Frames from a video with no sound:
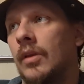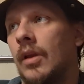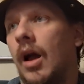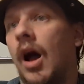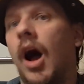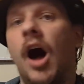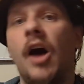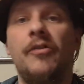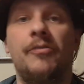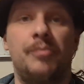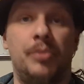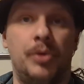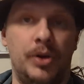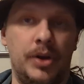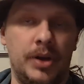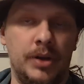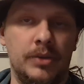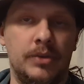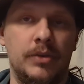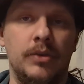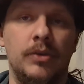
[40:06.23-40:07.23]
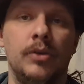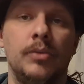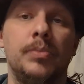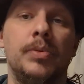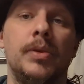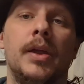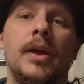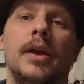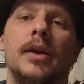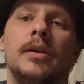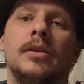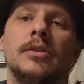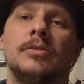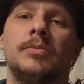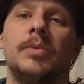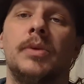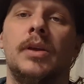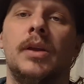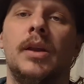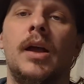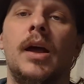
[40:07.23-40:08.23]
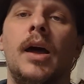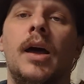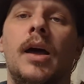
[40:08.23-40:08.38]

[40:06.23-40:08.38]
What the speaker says: off-putting to new players? But